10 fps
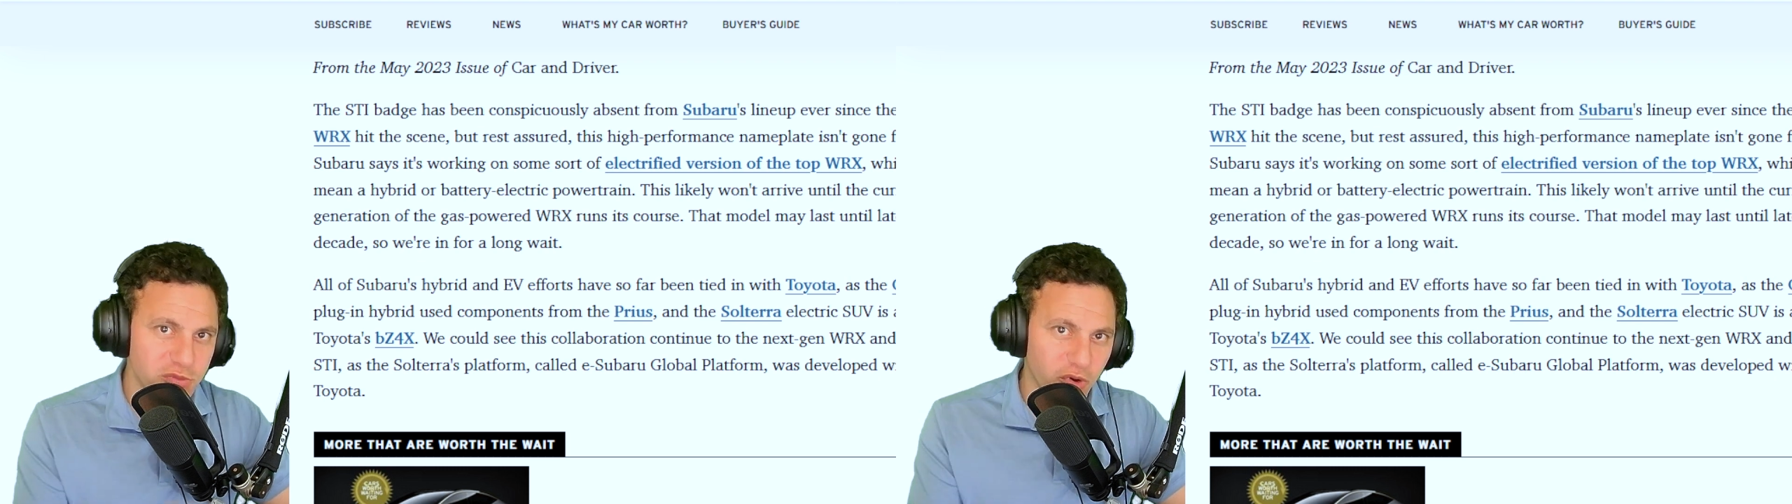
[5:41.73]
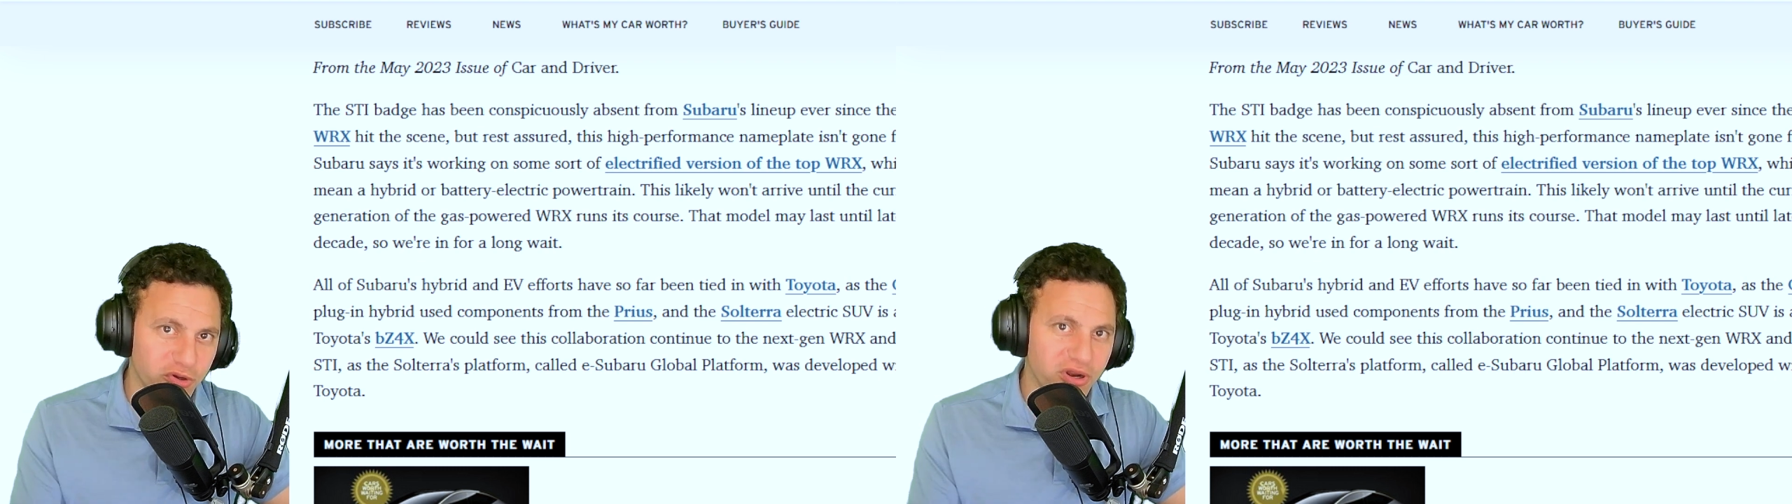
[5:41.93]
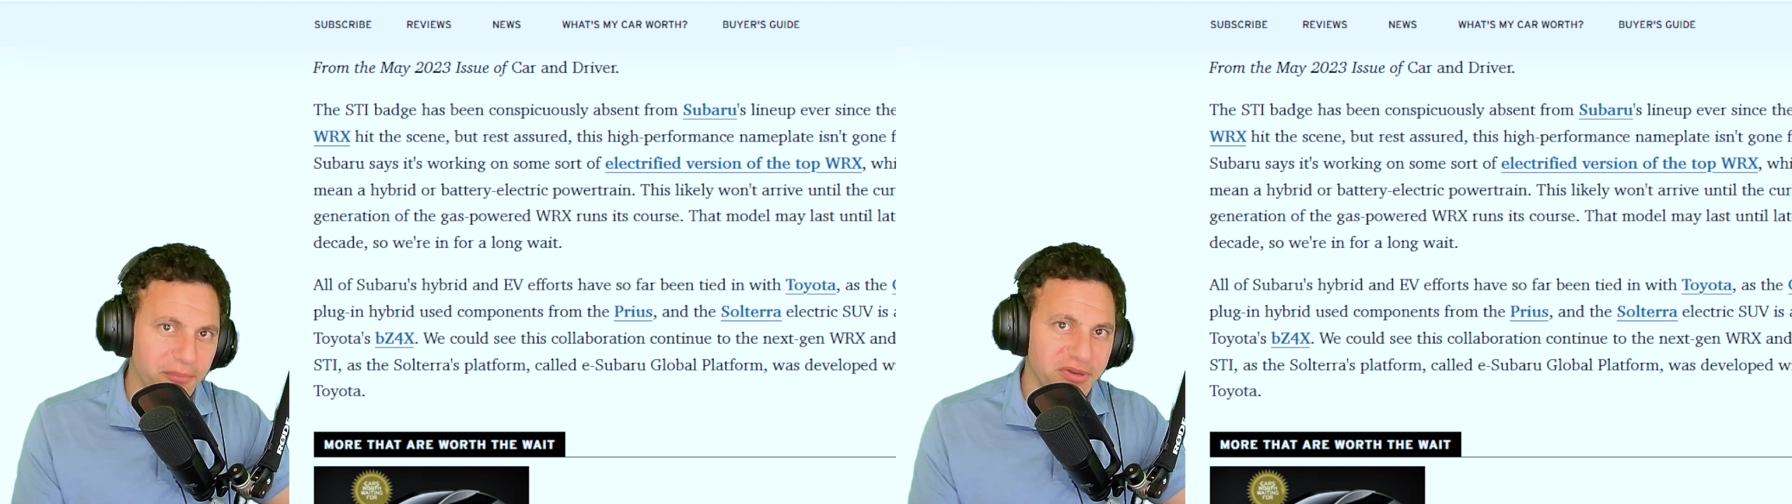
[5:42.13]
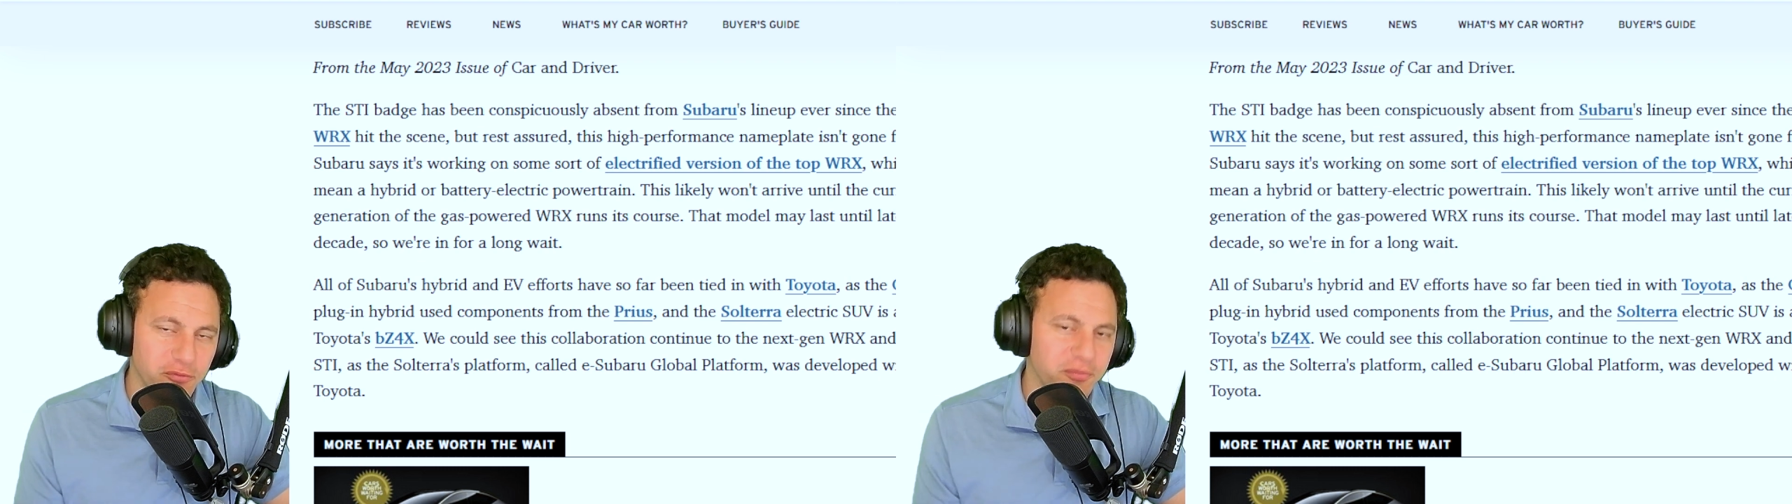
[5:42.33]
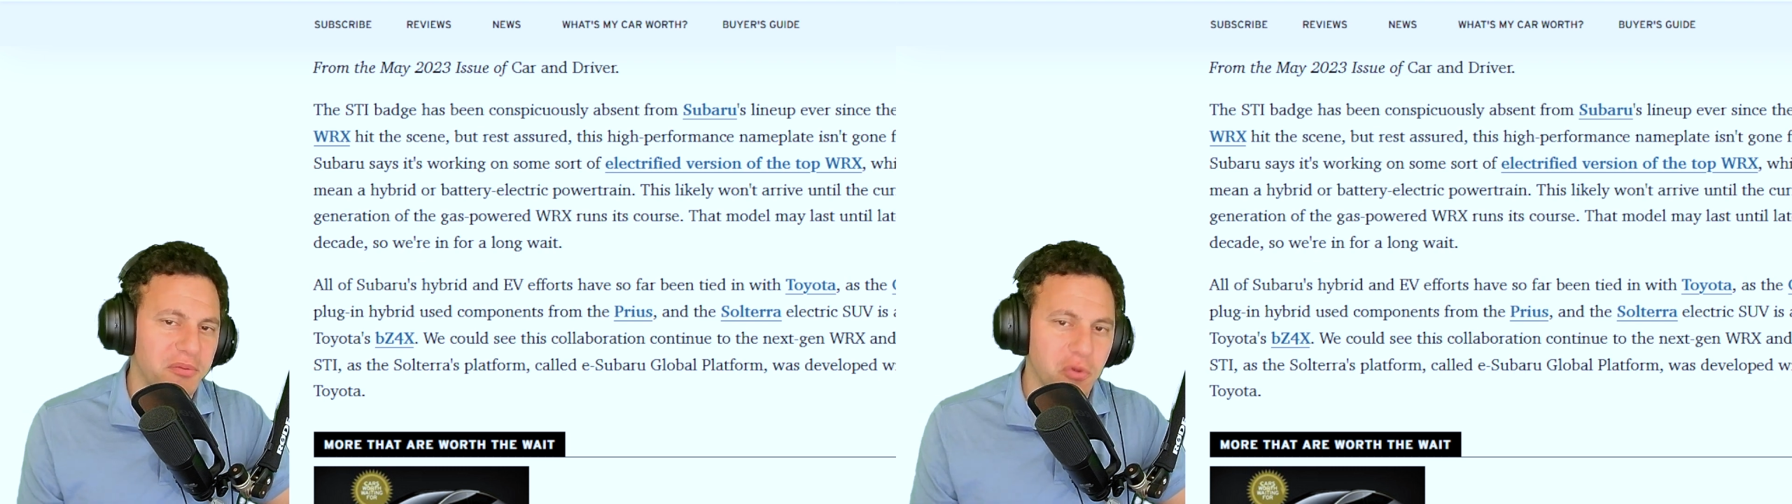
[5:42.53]
Motor Company
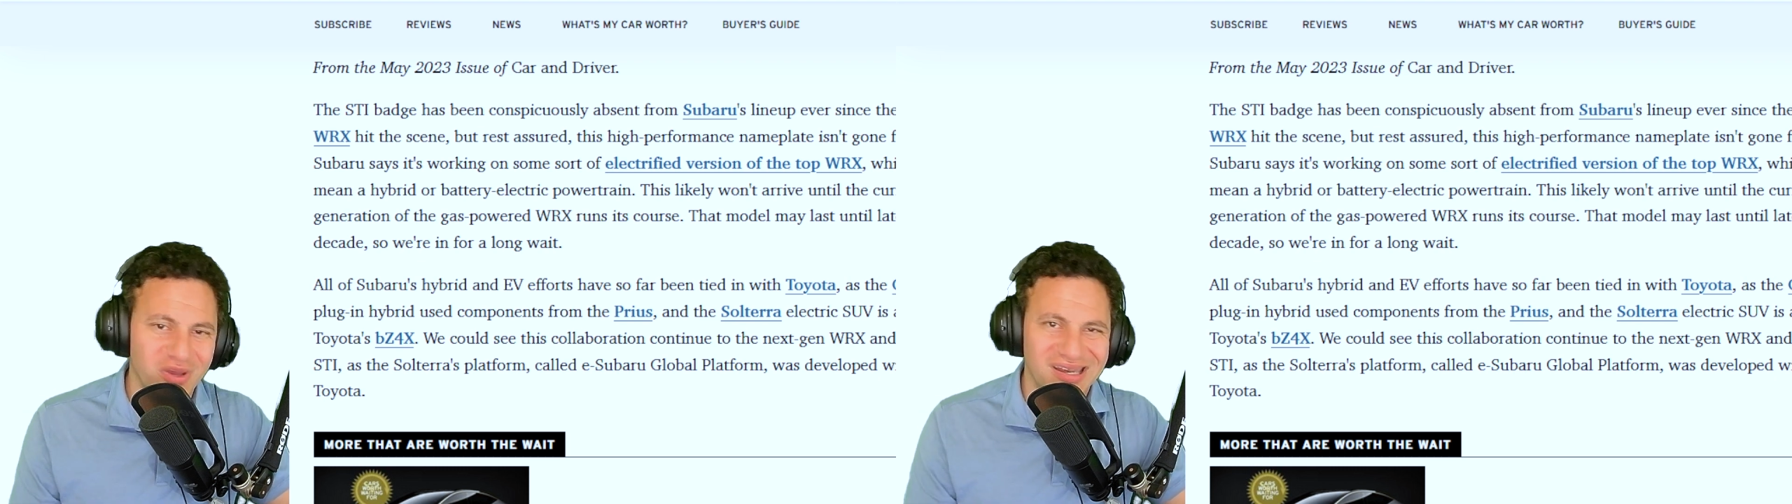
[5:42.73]
would probably went